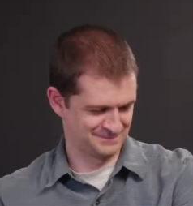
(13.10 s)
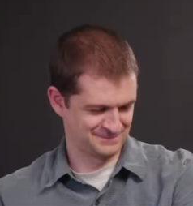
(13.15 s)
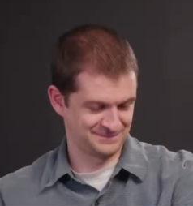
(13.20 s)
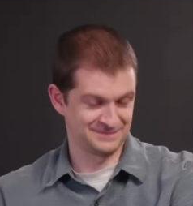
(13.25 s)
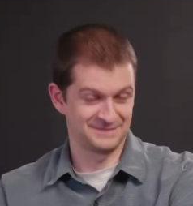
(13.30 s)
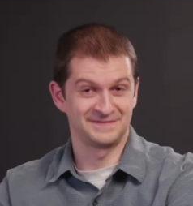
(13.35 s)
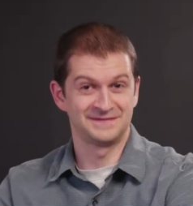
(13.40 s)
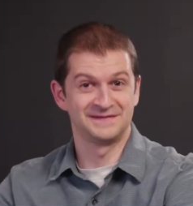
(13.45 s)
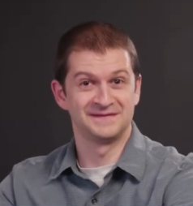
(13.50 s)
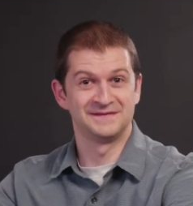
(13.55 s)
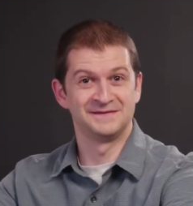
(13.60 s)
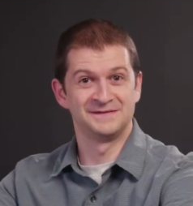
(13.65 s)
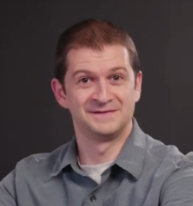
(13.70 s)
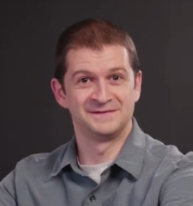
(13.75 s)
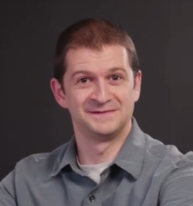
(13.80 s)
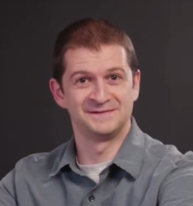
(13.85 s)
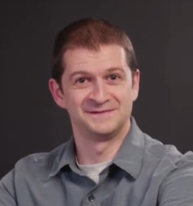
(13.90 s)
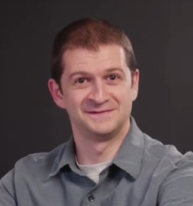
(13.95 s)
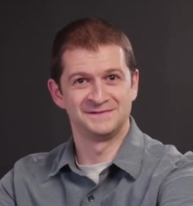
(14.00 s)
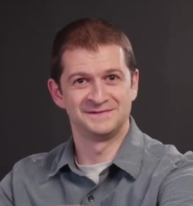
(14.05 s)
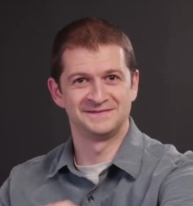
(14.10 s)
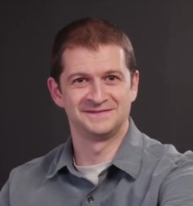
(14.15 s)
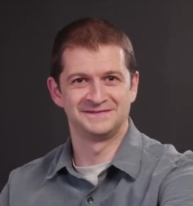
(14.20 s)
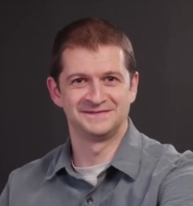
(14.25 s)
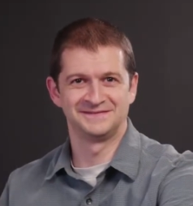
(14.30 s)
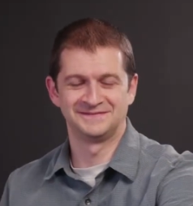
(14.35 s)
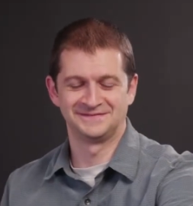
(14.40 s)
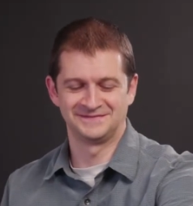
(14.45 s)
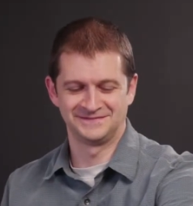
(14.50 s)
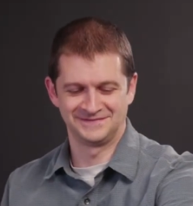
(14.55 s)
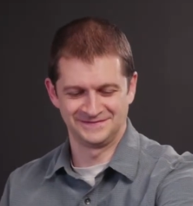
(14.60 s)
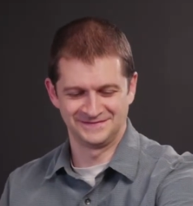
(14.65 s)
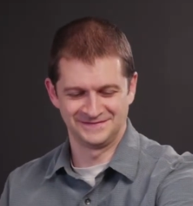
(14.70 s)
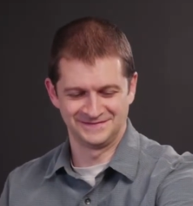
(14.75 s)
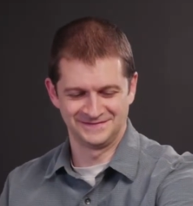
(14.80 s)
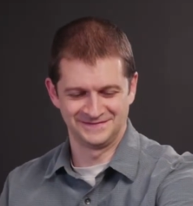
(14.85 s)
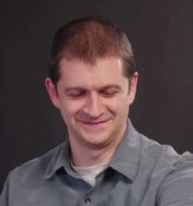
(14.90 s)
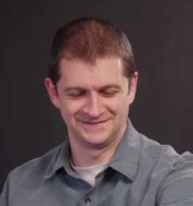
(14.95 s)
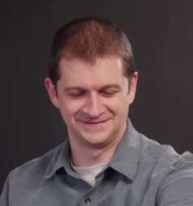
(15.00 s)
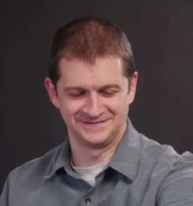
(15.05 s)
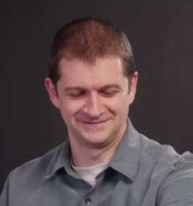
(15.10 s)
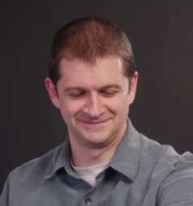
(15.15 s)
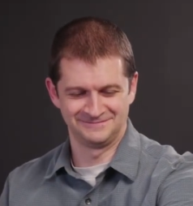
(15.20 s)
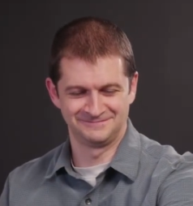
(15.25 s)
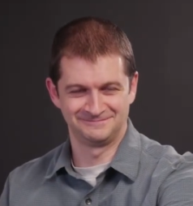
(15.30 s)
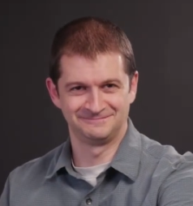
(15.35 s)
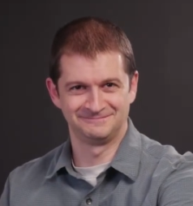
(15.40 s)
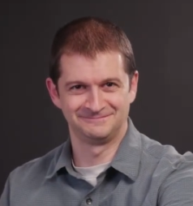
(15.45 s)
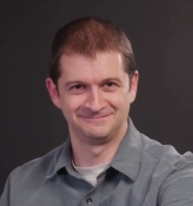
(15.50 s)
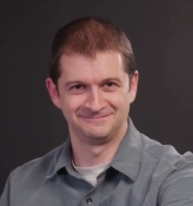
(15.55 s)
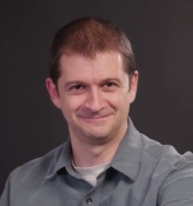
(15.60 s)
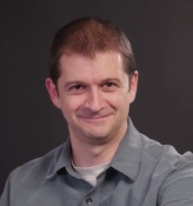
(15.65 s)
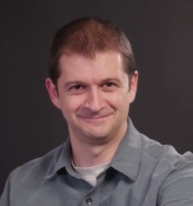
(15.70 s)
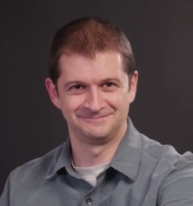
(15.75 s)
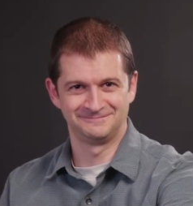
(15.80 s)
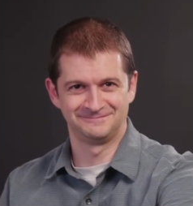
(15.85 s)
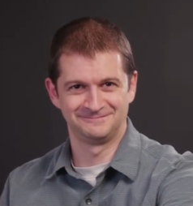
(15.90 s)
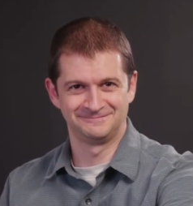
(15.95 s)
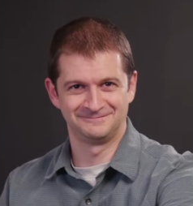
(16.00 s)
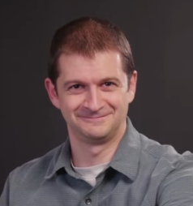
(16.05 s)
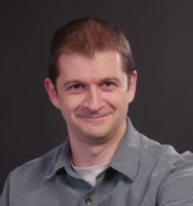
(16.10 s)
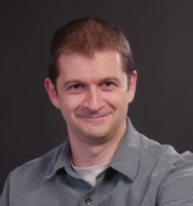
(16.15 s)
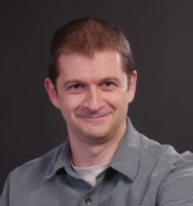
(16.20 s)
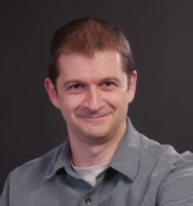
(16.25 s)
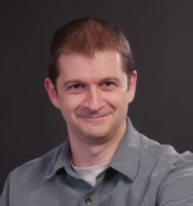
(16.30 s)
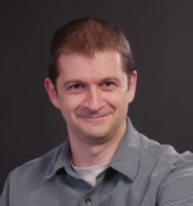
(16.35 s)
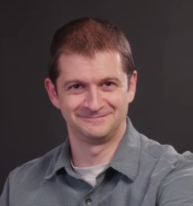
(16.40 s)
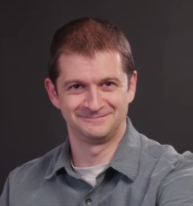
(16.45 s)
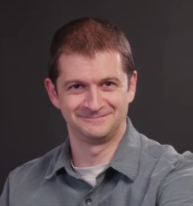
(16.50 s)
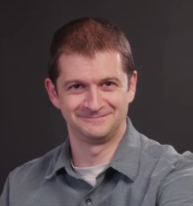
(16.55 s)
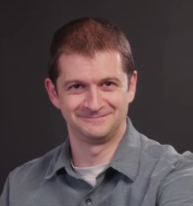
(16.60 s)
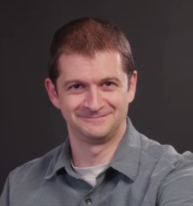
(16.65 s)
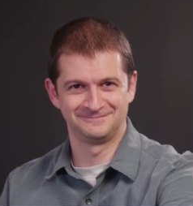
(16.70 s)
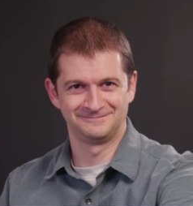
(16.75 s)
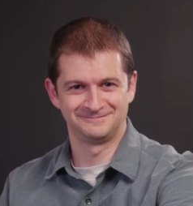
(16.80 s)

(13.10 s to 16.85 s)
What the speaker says: Nothing is said.